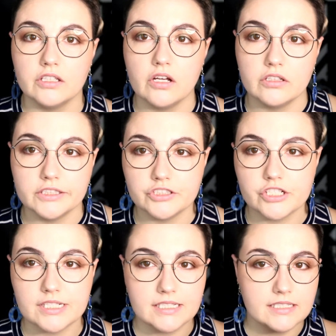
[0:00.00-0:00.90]
y'all are
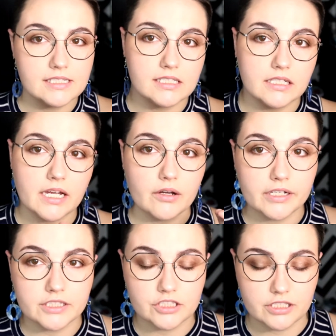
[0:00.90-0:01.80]
interested to see how I
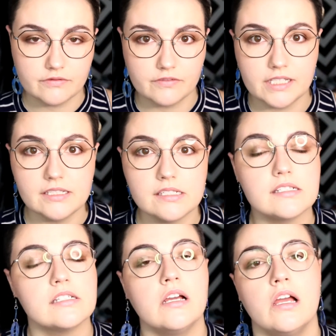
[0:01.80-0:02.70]
achieve
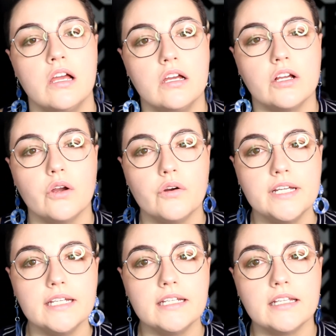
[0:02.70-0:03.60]
this, go
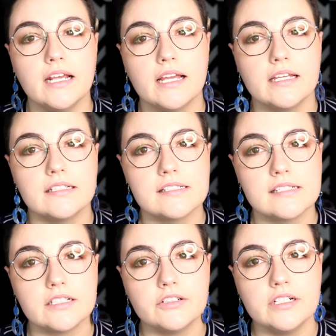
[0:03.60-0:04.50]
ahead and
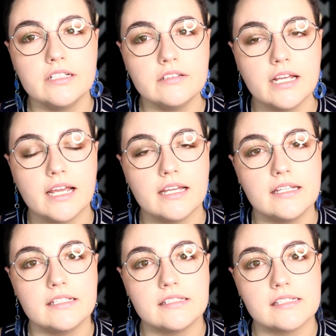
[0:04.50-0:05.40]
stick around
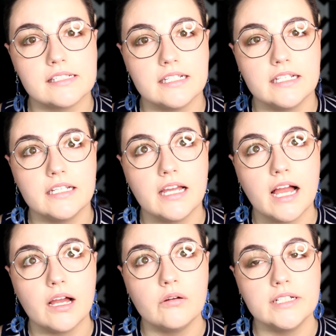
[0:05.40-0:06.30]
and see
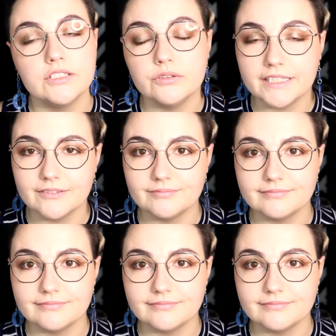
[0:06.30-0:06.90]
how I do it.